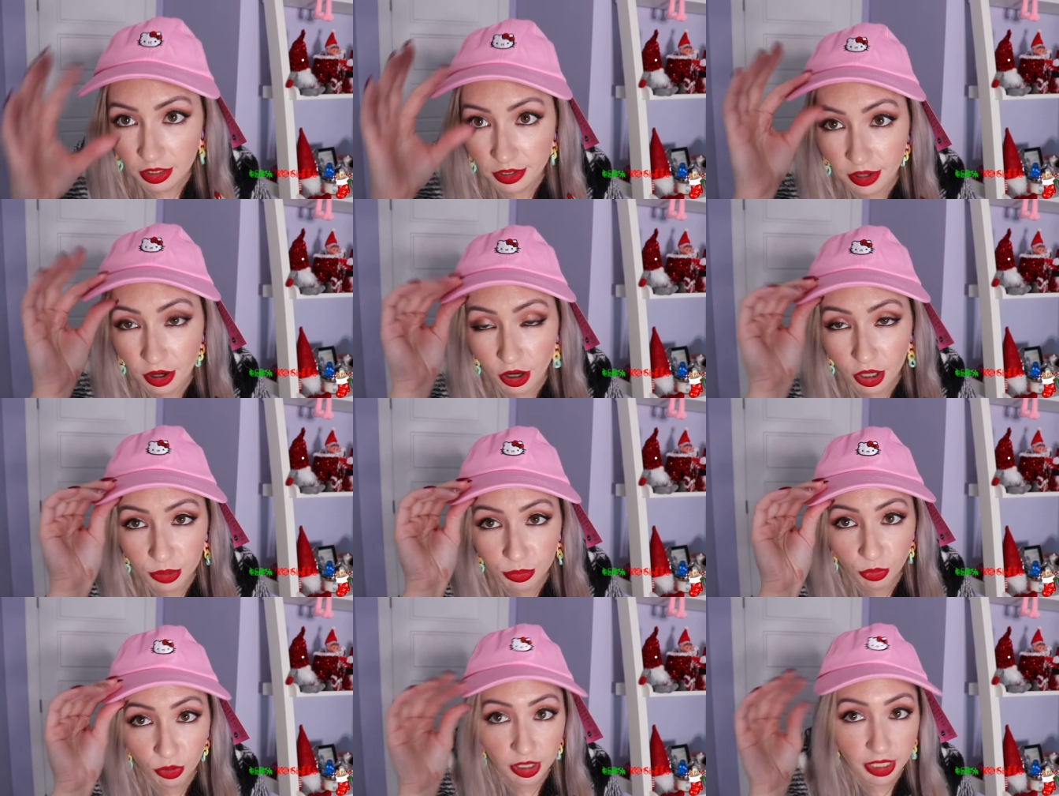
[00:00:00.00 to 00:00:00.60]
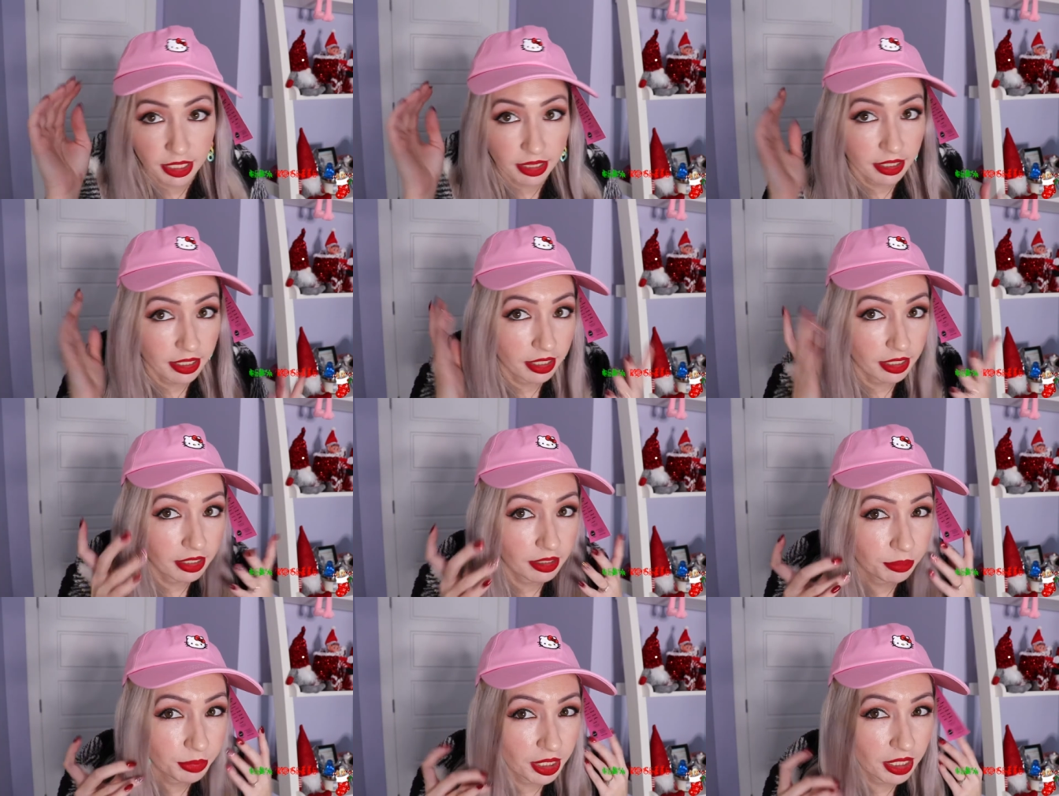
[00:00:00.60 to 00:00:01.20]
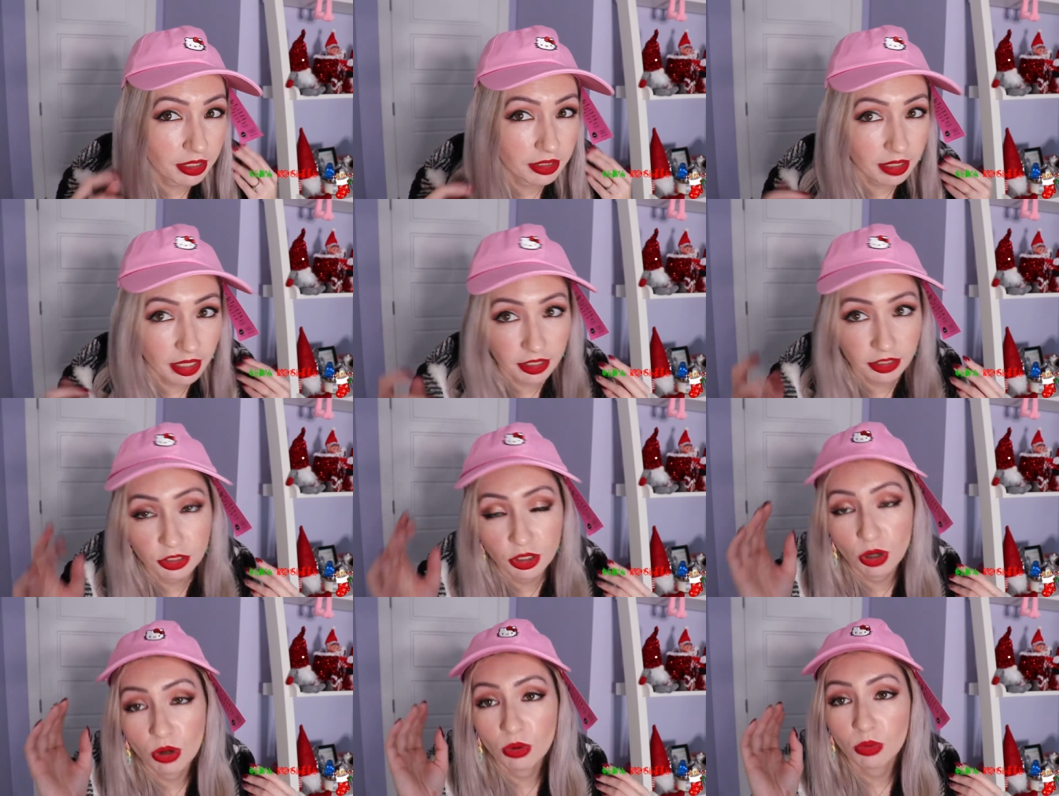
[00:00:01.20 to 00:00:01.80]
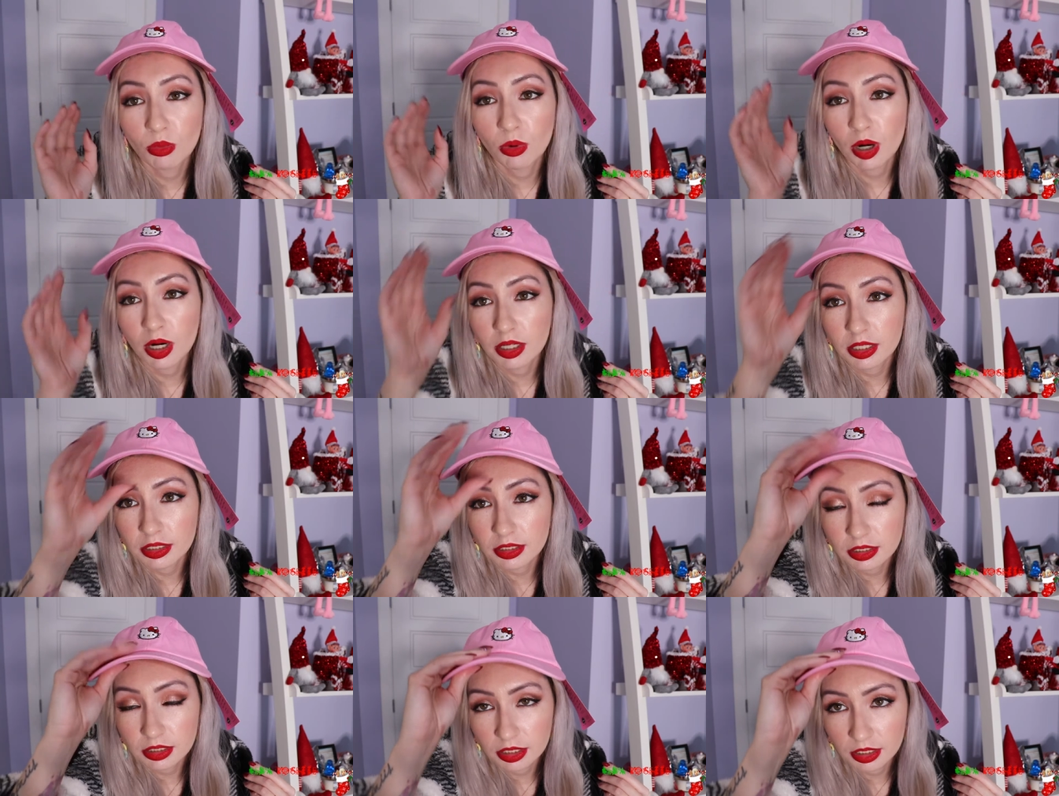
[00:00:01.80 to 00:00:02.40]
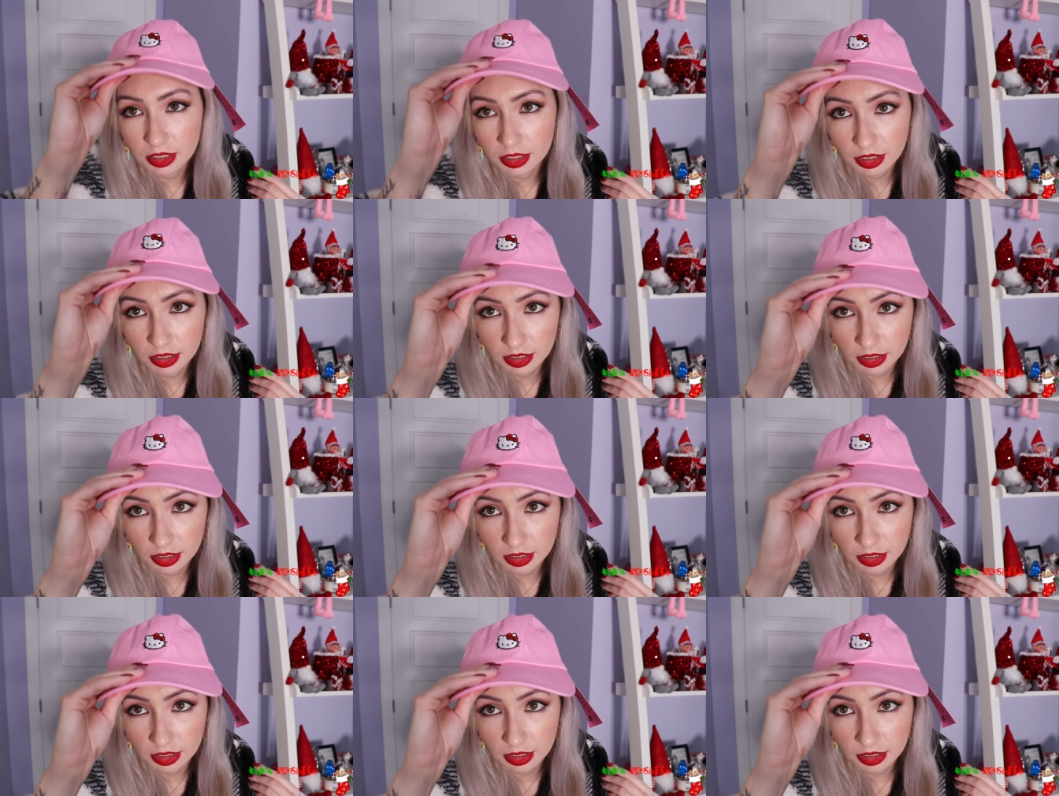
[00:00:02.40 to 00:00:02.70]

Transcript: cardboardy thing because I don't want,